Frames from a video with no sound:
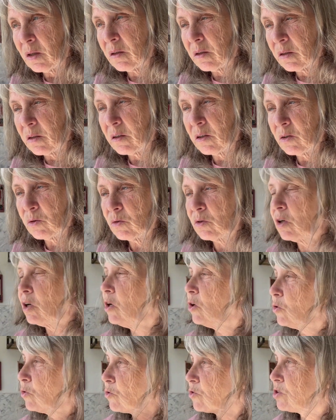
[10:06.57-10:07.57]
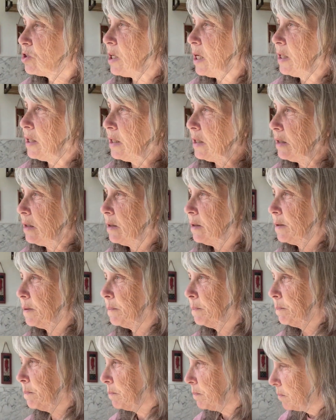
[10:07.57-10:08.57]
know the whole selling
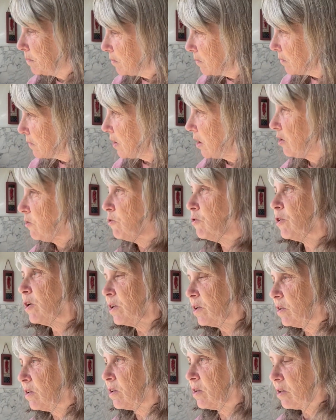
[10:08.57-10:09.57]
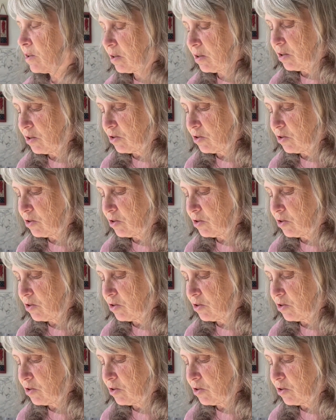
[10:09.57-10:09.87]
and finding a